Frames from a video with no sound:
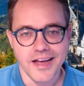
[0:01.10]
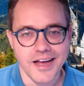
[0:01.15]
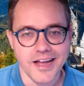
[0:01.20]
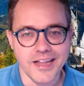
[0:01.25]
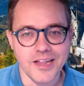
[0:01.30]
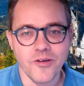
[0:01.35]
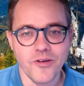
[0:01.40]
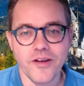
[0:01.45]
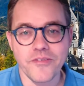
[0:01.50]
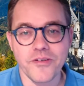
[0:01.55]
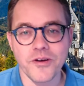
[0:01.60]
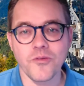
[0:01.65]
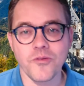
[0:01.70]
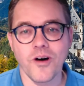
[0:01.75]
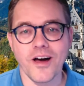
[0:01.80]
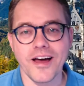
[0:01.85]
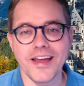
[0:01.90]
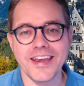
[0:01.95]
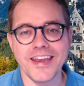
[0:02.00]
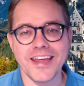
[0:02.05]
Hello
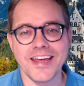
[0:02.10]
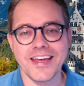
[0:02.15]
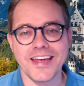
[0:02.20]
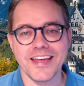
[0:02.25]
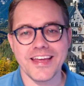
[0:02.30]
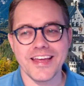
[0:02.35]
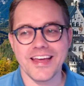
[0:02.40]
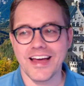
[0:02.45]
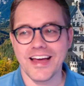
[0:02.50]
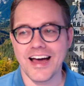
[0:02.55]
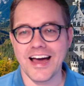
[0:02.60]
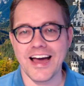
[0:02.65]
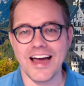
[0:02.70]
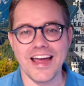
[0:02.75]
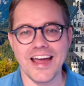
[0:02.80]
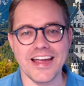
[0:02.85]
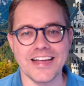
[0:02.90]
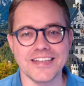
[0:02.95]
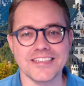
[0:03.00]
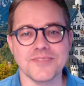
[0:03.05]
everyone.
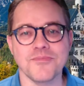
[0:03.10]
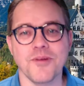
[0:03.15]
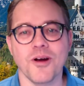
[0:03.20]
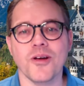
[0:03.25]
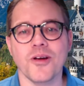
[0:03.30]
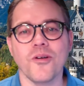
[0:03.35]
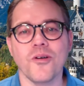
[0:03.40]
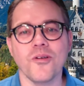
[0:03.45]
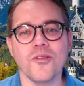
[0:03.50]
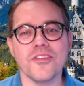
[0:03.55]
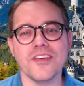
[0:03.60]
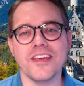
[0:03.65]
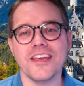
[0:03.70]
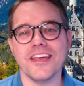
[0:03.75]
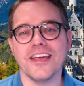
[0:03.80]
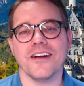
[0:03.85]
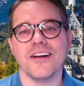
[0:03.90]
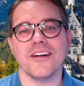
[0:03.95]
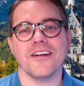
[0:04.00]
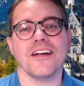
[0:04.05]
Hi, it's Mark Holthe
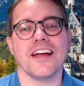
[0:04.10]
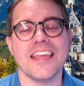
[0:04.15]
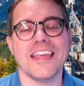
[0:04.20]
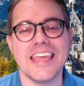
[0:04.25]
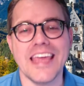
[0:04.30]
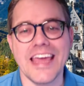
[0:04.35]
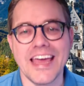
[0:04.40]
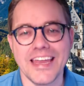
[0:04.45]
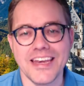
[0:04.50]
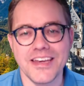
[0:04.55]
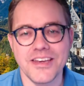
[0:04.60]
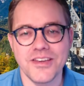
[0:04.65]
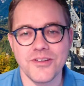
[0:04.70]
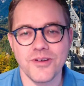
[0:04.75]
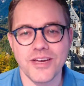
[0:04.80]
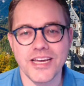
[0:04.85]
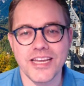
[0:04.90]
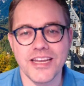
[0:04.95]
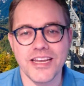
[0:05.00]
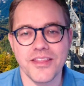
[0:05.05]
here, again
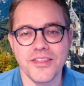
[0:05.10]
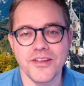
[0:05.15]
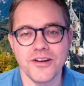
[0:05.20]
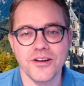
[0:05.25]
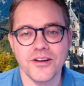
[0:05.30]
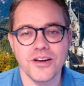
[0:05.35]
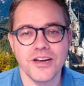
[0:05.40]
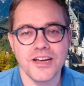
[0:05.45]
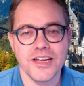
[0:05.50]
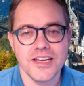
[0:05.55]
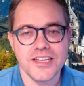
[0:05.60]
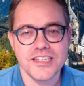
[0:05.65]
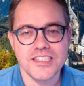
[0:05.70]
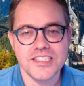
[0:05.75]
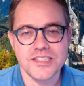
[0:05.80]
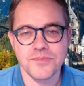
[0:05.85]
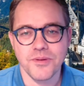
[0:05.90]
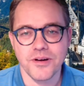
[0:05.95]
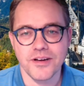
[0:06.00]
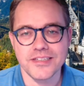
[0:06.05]
doing another
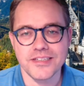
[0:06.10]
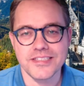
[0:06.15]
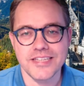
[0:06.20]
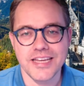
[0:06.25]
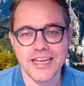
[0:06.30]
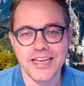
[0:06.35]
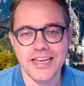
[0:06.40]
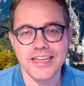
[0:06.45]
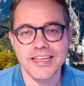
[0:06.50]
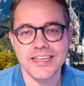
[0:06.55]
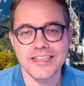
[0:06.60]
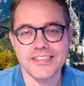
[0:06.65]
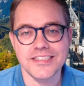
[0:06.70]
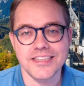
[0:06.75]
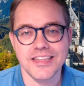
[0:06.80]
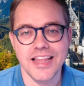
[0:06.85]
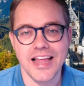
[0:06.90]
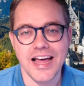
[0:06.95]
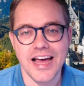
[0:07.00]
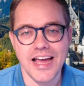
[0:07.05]
spontaneous
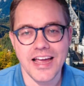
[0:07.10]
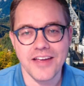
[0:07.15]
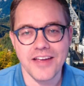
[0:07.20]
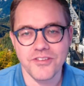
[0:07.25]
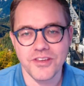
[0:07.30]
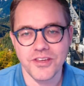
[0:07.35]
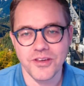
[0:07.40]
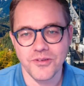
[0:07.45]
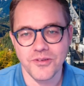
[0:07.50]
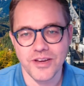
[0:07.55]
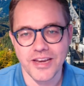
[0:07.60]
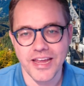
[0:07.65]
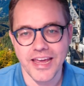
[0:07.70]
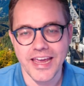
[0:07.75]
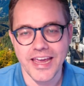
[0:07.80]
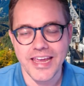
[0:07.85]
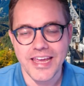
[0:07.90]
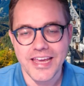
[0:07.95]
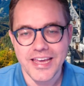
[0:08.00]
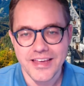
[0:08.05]
live Q and
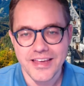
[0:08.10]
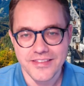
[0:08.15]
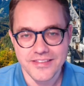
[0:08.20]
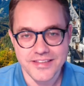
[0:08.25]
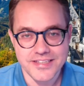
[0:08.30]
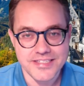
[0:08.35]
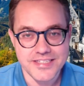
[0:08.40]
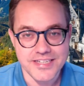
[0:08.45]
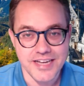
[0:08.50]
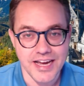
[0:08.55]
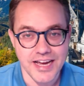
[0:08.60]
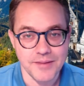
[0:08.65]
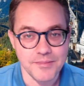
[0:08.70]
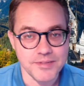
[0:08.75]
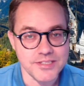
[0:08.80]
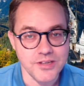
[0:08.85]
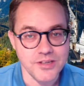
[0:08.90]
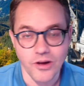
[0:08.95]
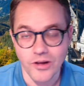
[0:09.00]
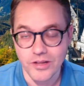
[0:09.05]
A. This time
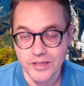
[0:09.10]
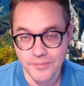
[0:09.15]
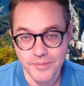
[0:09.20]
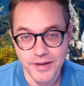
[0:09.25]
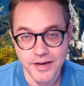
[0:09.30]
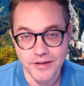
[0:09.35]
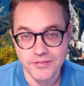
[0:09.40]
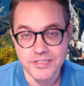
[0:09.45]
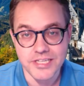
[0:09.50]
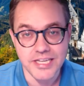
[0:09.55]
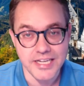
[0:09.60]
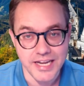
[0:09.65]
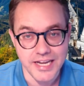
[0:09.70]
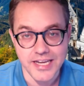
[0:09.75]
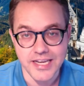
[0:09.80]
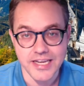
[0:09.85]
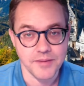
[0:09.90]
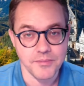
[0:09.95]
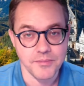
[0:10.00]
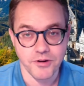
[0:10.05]
it's all about
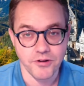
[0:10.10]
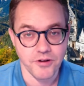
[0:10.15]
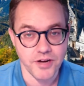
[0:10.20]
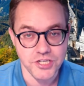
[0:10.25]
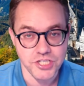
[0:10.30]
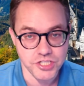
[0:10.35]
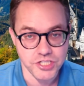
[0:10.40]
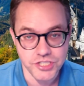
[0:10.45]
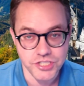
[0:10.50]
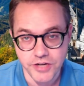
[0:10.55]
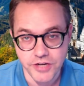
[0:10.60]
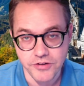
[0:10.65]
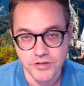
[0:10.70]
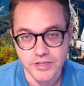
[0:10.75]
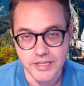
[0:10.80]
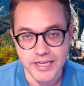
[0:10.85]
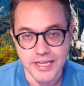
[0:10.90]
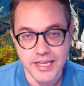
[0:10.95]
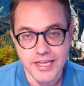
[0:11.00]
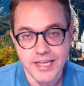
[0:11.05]
Canadian immigration
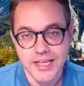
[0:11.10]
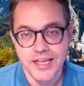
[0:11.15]
generally.